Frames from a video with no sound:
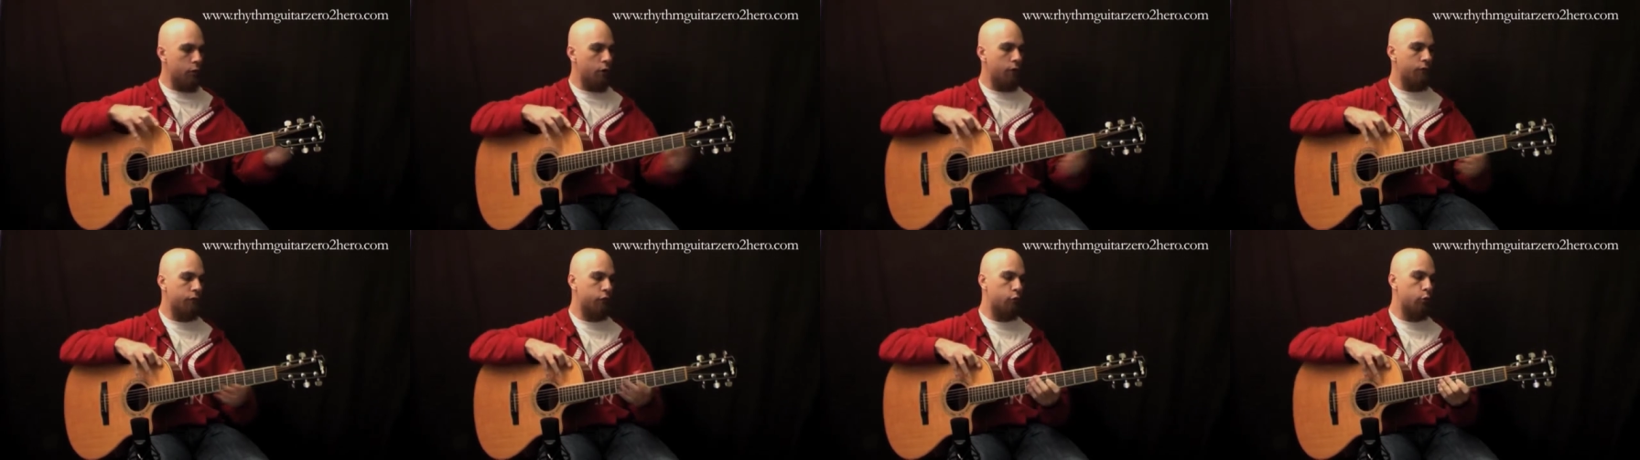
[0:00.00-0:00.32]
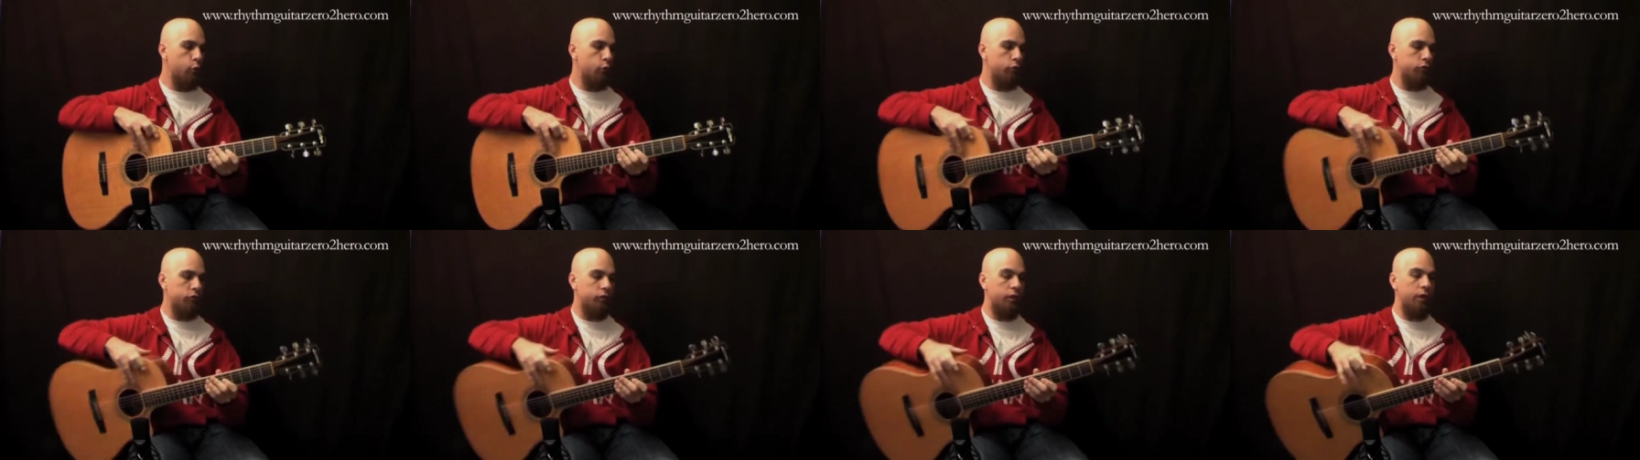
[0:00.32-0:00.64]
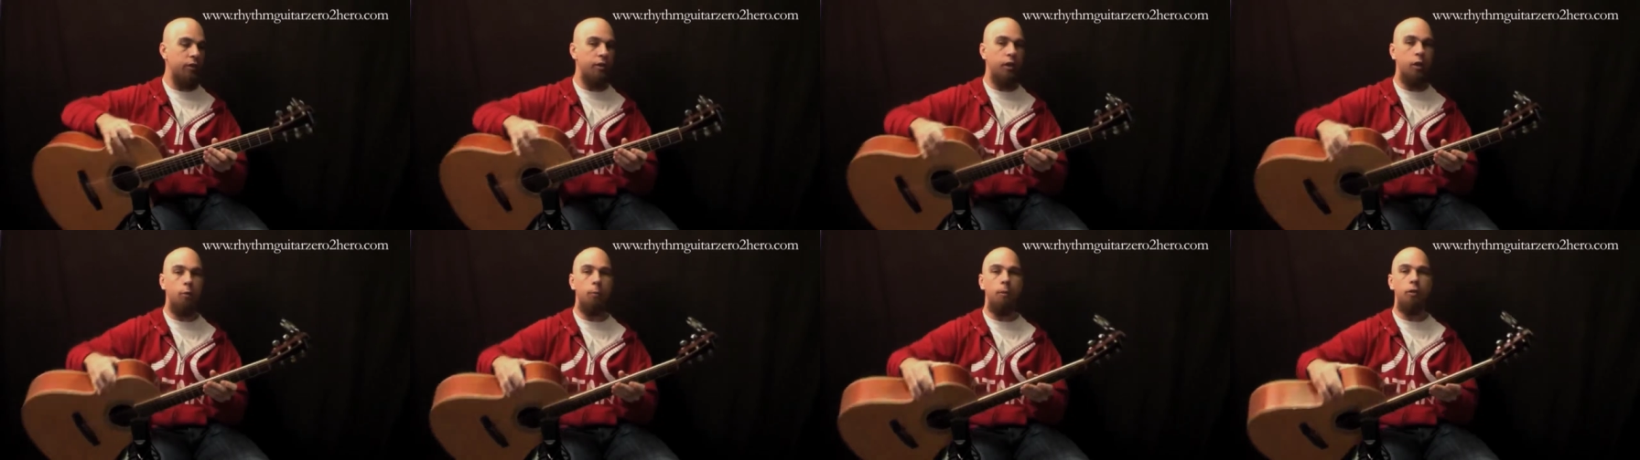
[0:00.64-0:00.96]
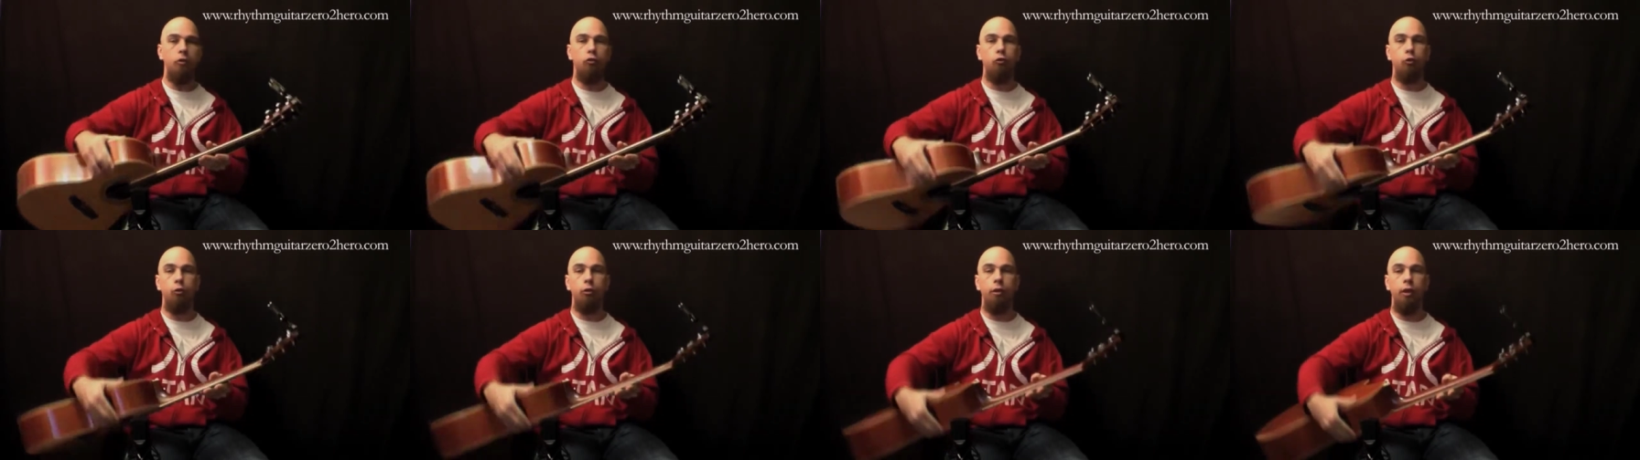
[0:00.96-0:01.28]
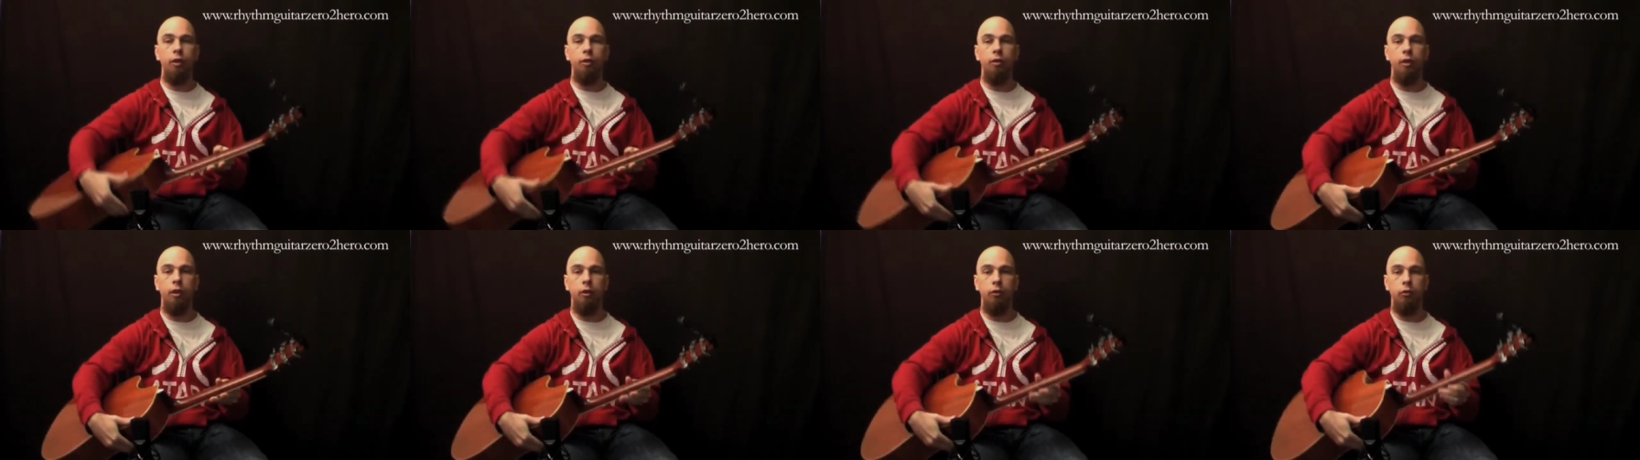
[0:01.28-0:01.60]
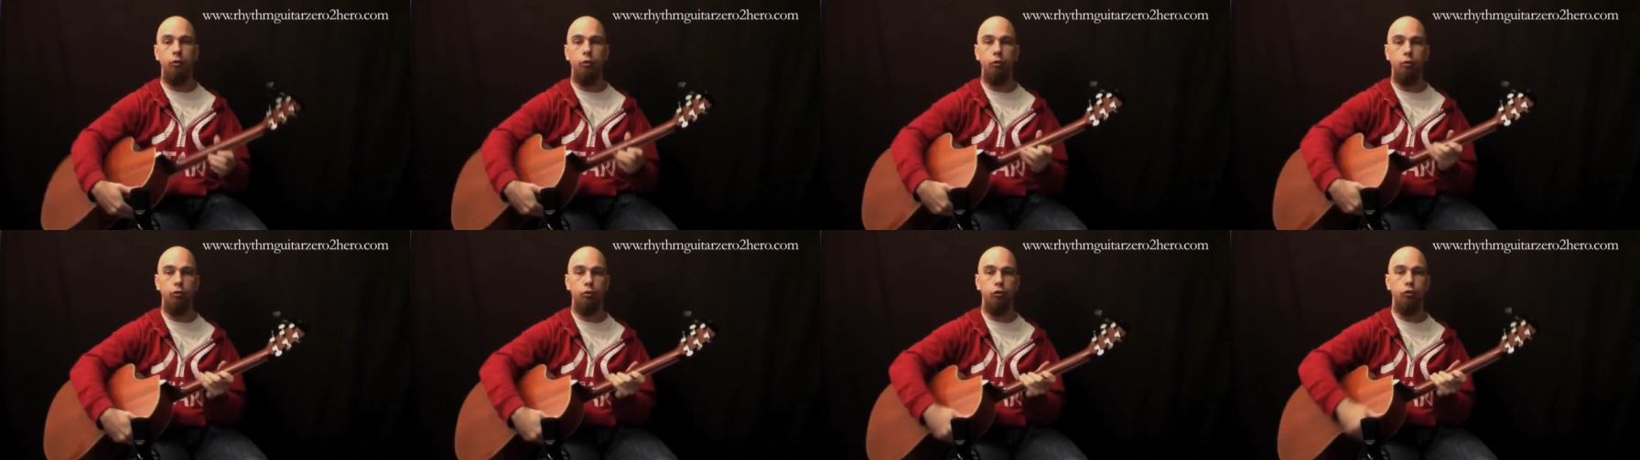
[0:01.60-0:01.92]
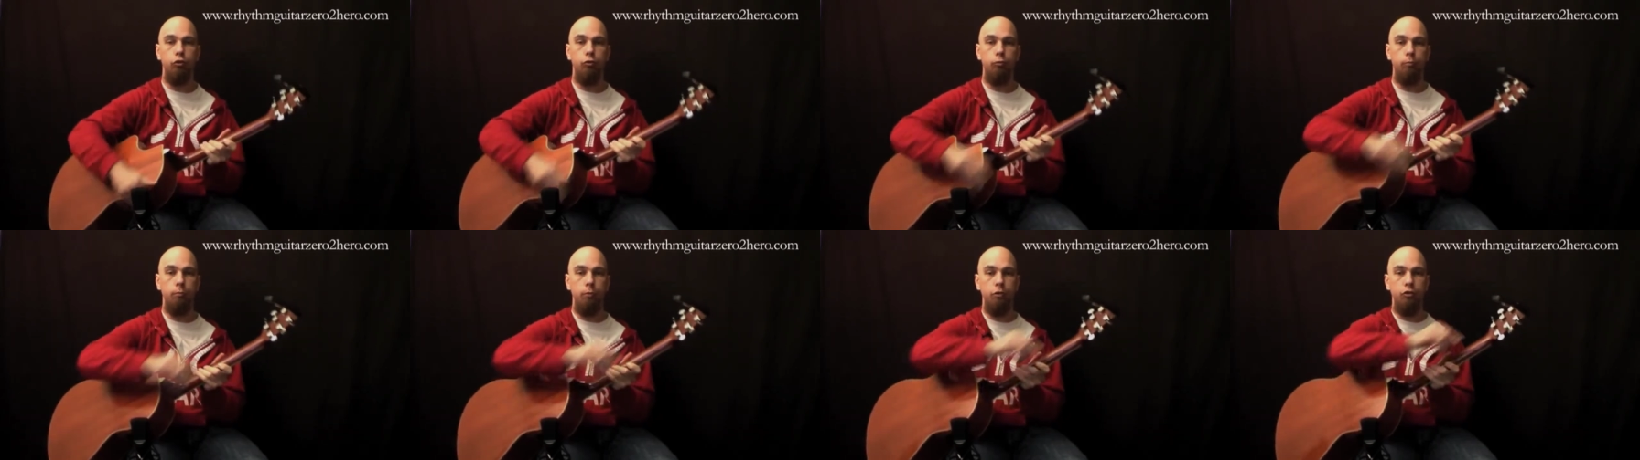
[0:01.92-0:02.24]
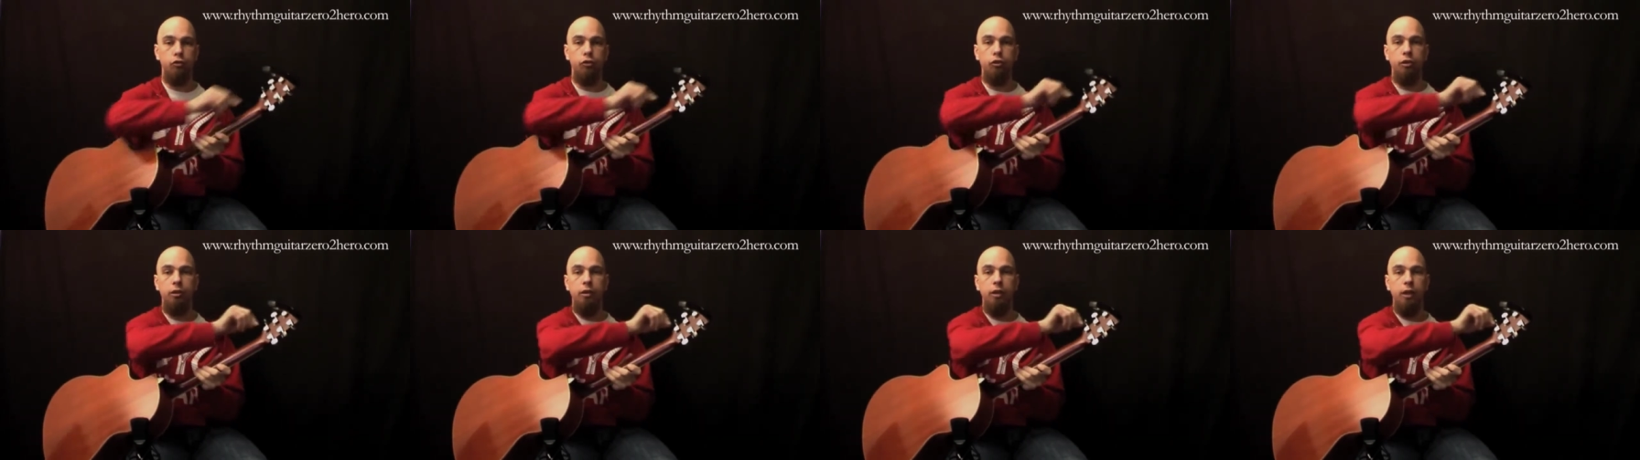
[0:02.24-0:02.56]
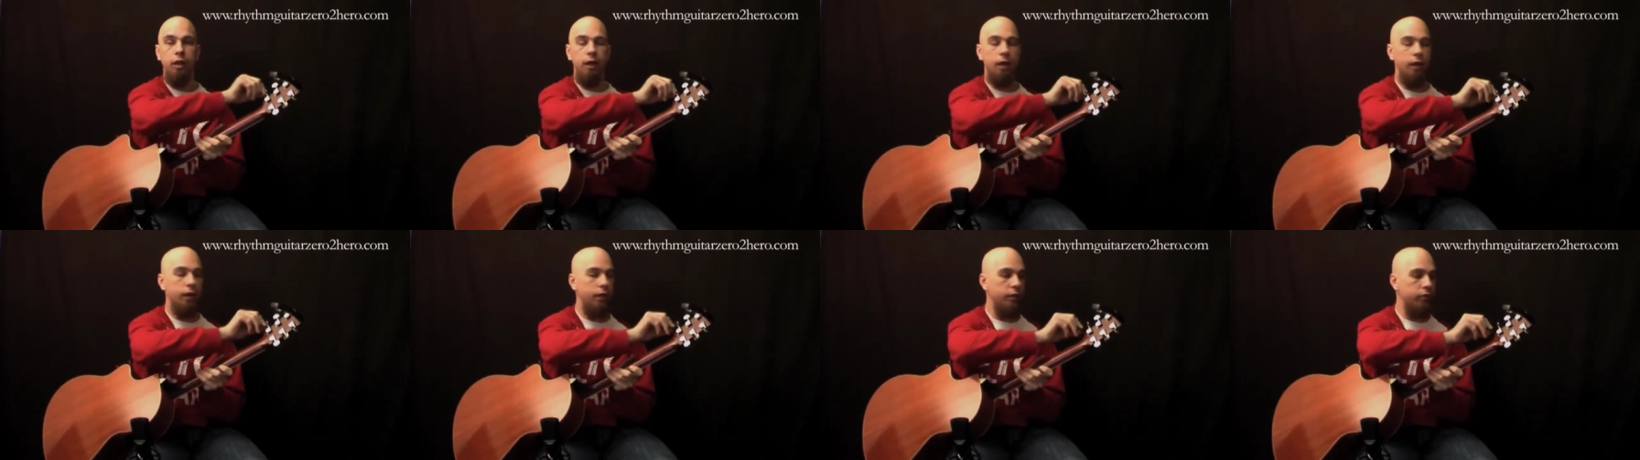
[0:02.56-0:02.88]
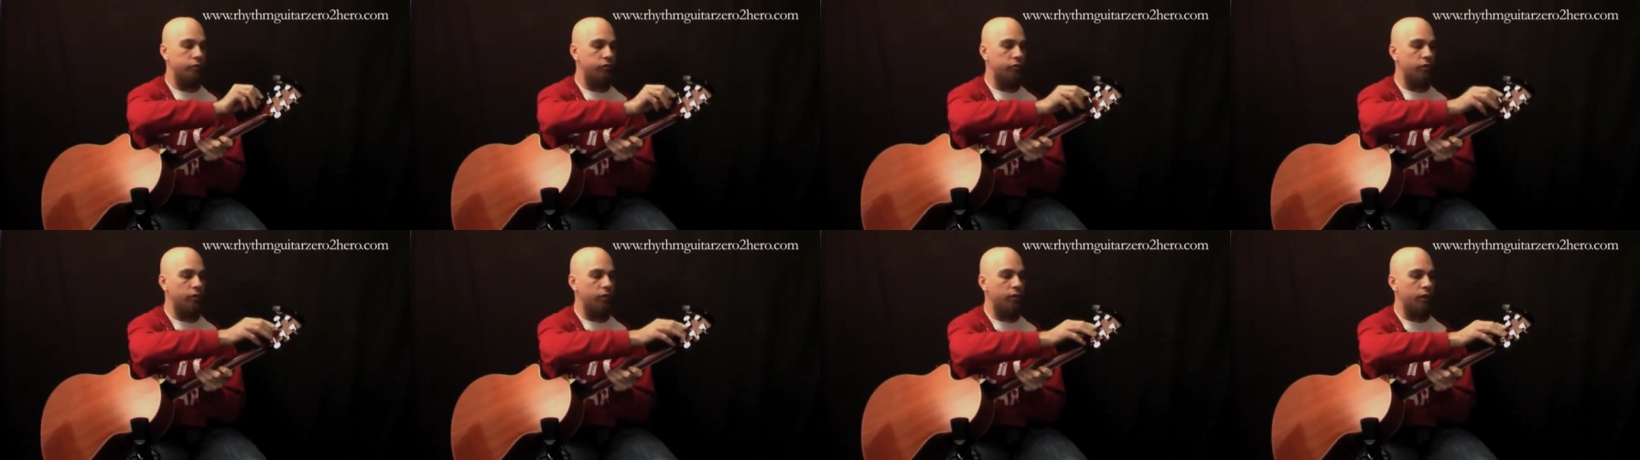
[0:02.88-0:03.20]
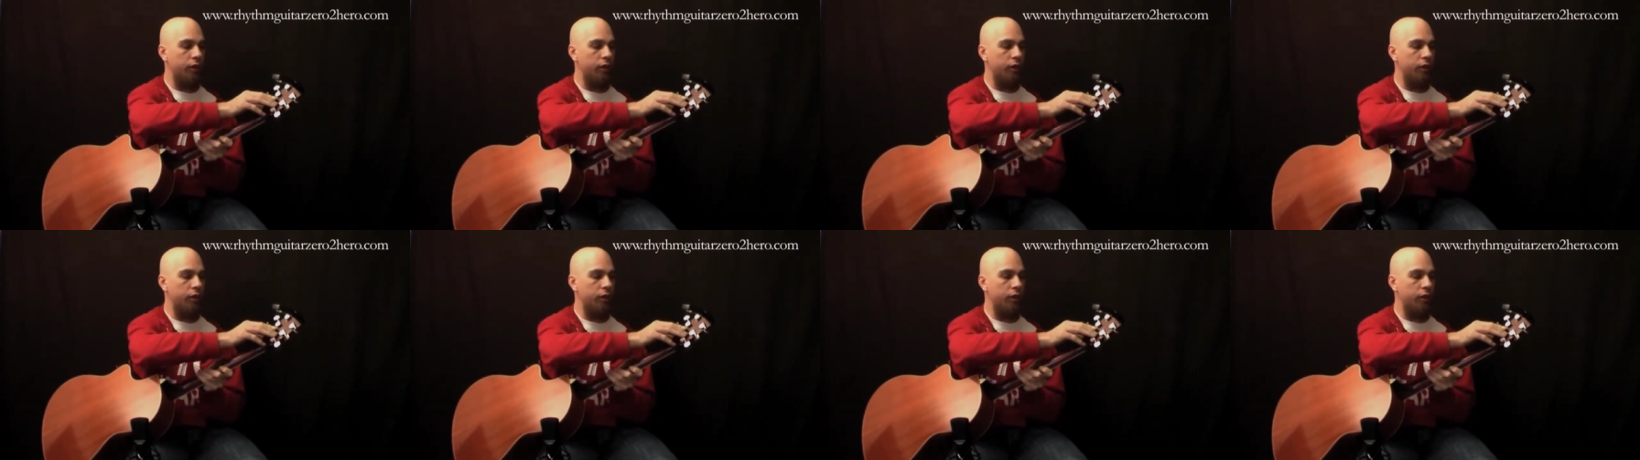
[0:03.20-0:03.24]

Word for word: of course, that they'll make sure that, that your machine heads,